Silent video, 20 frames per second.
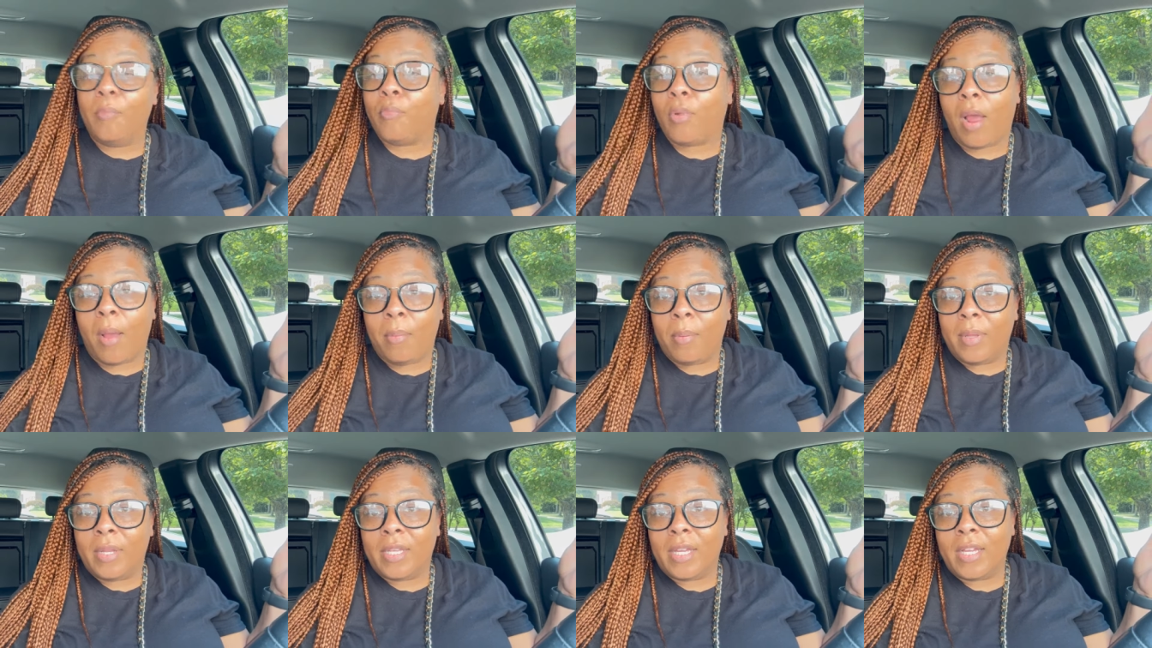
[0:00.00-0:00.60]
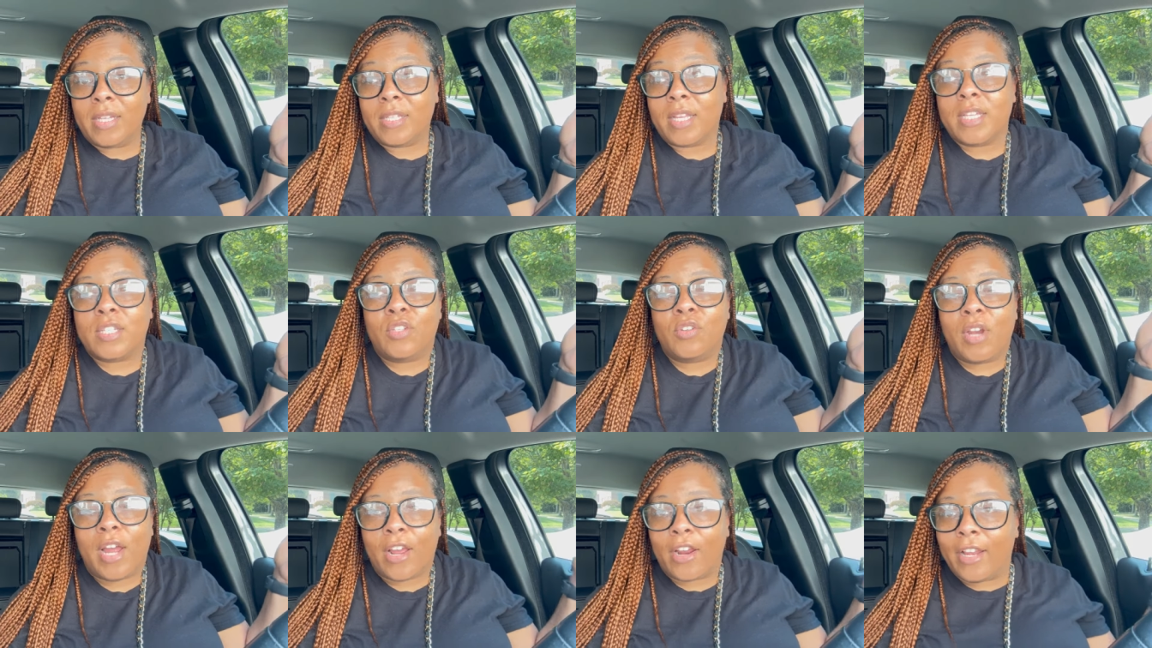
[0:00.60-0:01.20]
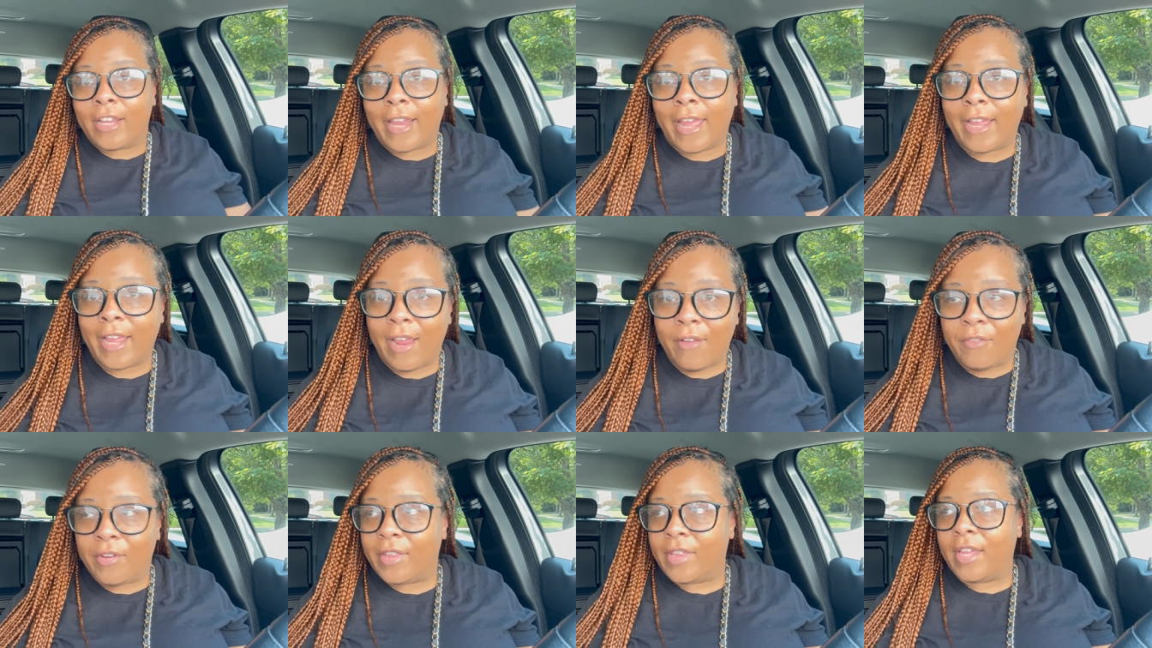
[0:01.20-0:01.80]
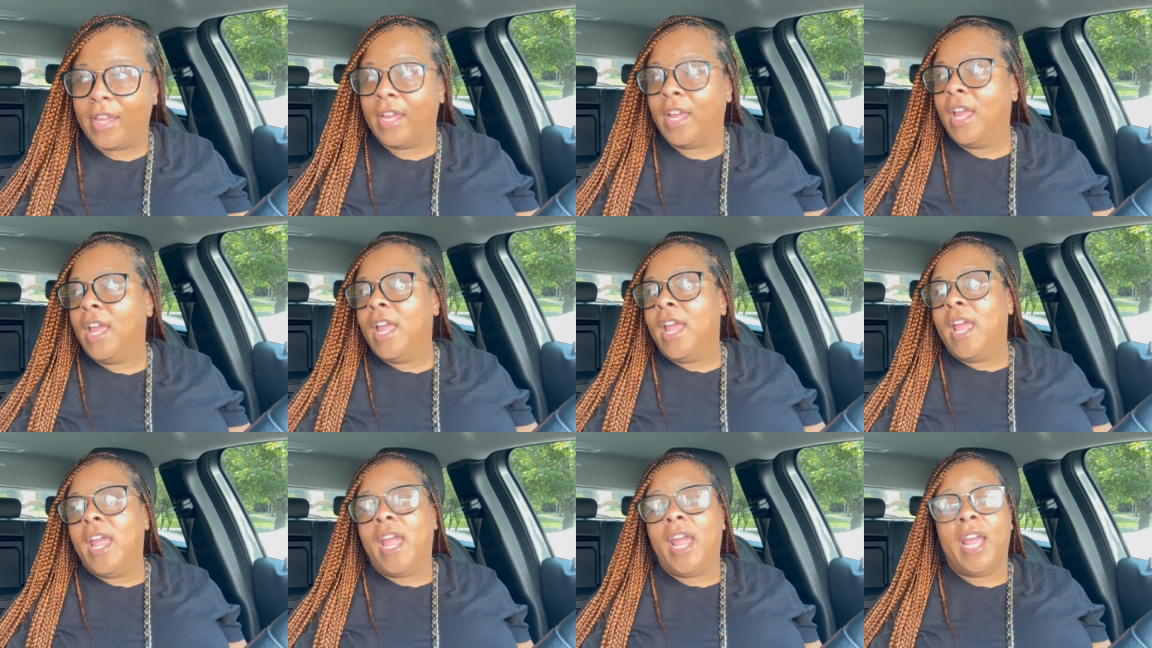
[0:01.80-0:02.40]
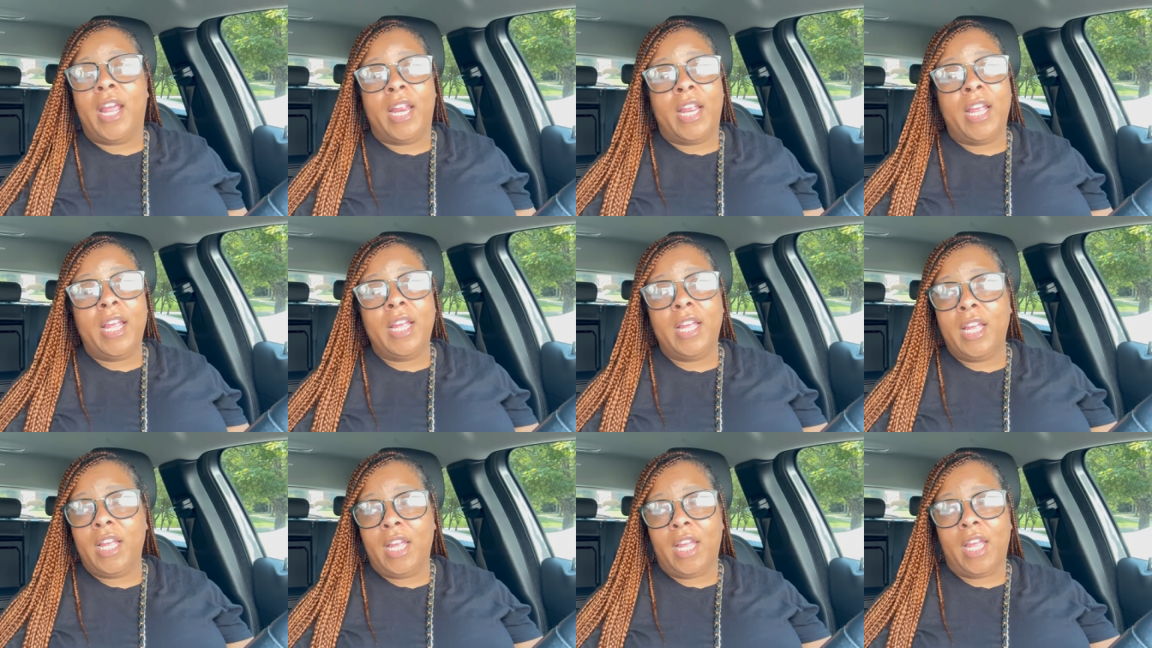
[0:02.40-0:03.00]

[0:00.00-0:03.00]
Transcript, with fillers: Probably does, because you're not gonna like everything, and he